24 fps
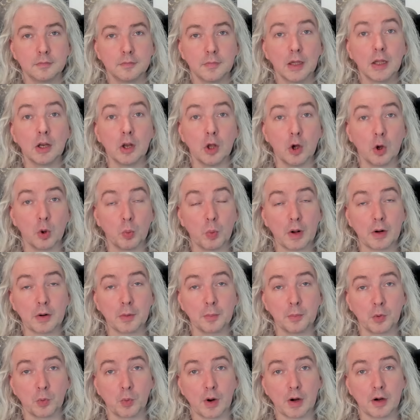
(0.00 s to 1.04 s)
Hello and welcome
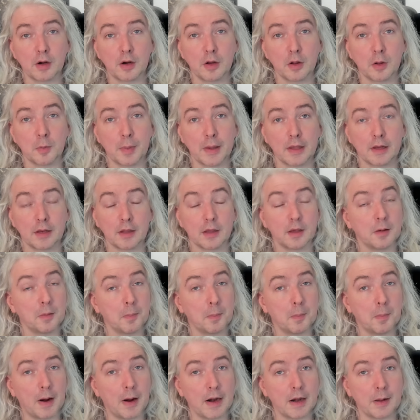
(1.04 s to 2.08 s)
to Runkle of the Bailey.
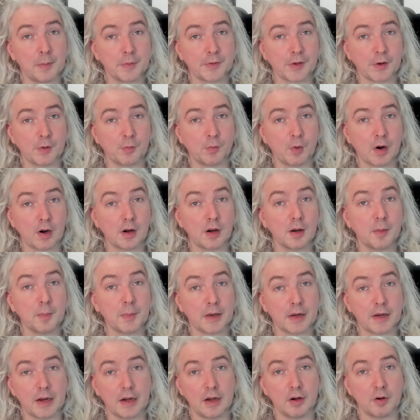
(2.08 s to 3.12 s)
My name is Ian Runkle, I'm a
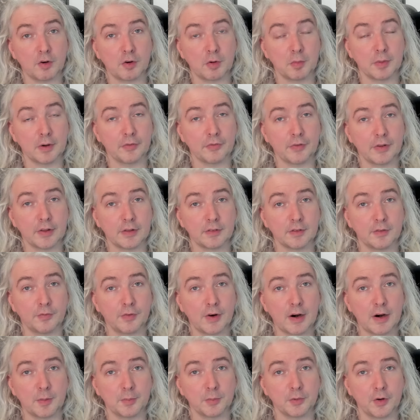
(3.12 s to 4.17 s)
Canadian criminal defense and
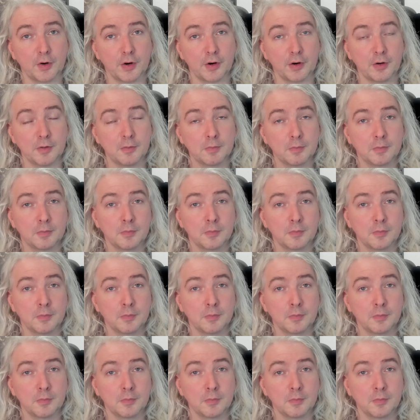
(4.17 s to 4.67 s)
firearms lawyer.